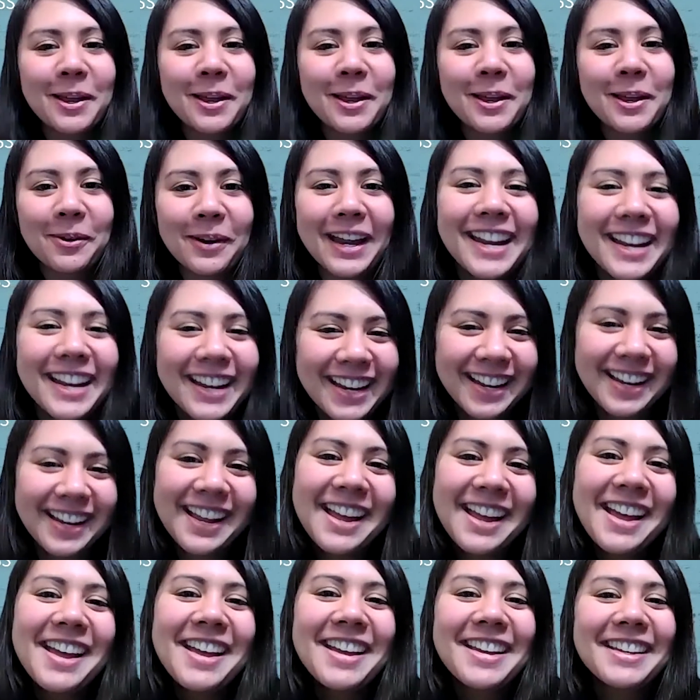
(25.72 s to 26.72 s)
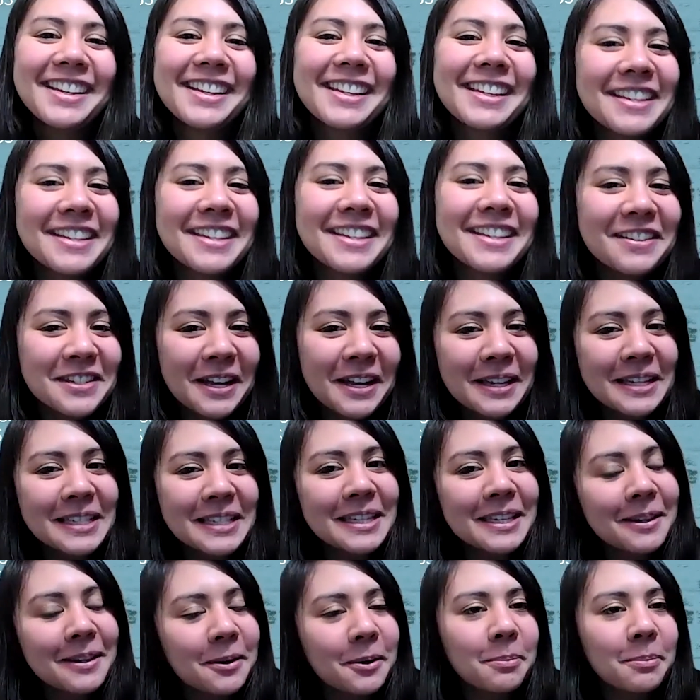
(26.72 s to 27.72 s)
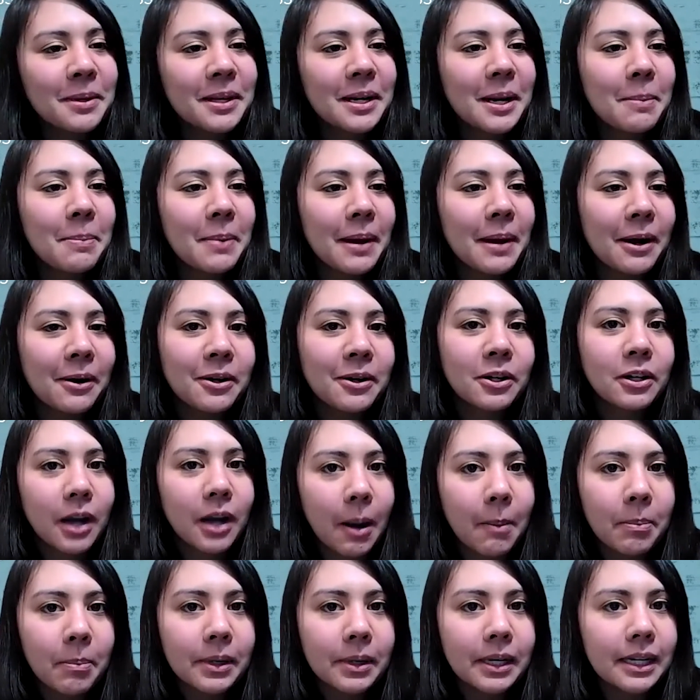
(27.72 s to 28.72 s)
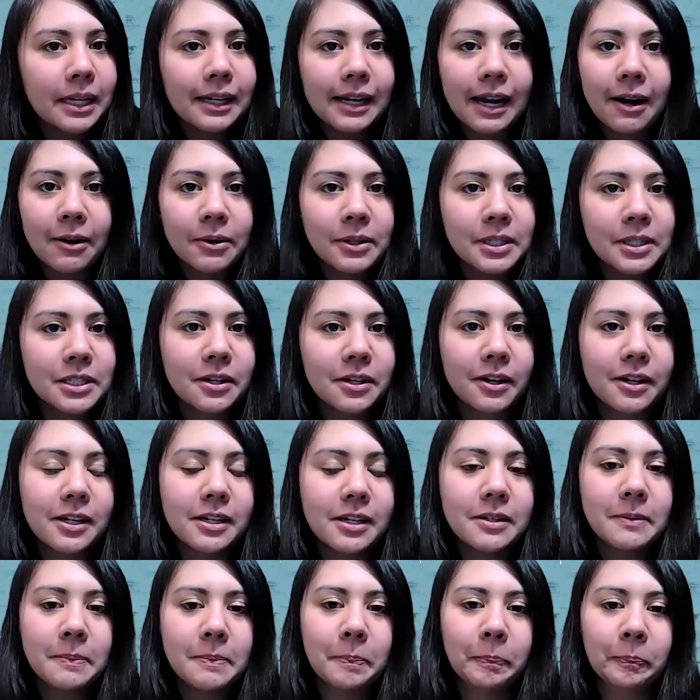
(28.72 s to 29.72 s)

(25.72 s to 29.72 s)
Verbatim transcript: the way. Can you tell us a little bit about your company and how it started?